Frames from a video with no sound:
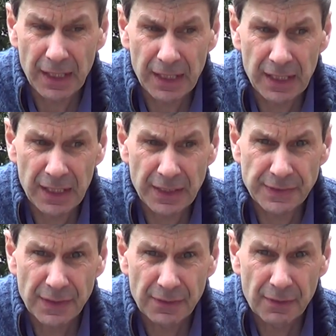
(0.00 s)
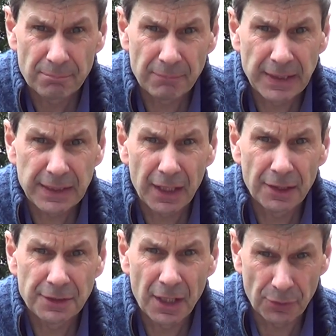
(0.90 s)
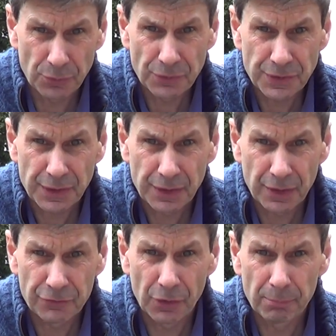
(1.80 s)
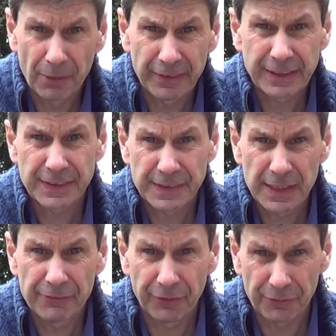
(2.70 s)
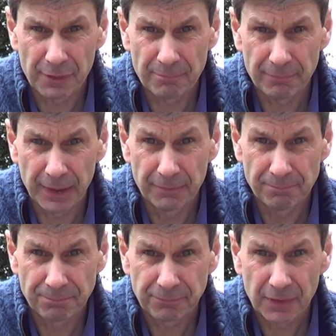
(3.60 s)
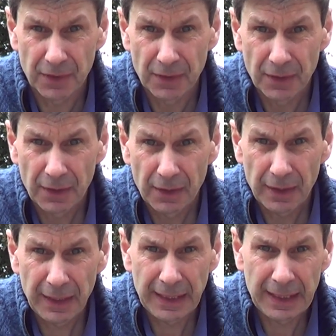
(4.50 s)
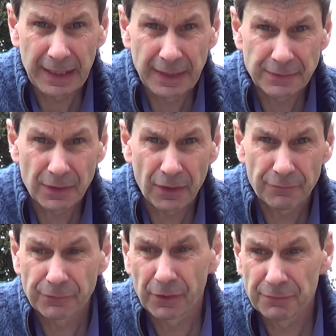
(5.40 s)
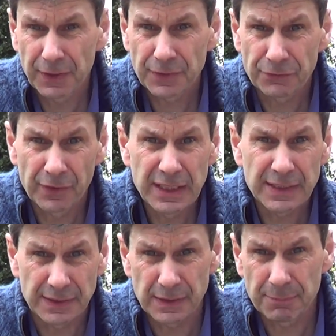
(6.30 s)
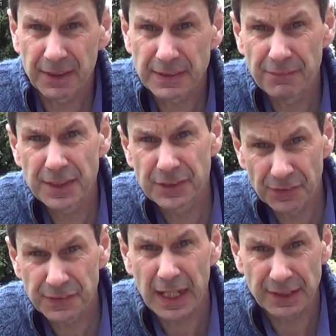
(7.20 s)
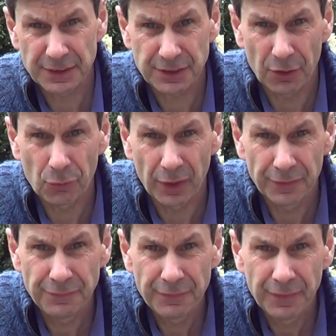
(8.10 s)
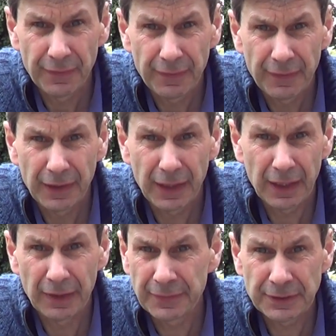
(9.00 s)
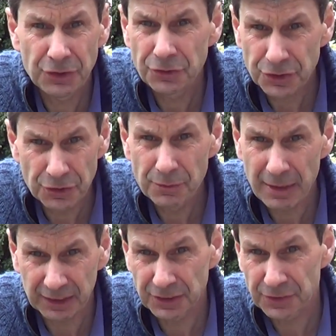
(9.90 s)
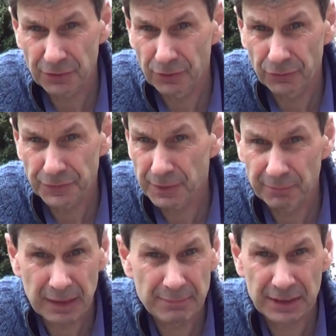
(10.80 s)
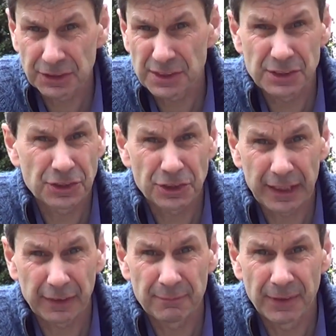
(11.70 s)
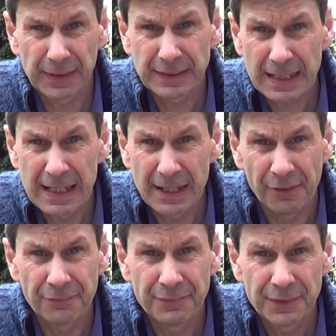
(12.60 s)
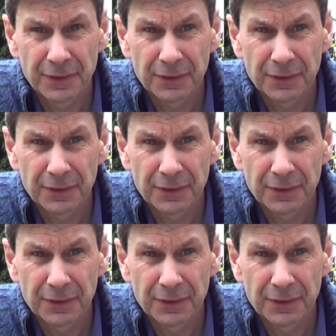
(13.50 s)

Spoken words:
is make a note of your bike's serial number. And for obvious reasons, because if it does get stolen and then you do manage, or somebody manages to track the bike down,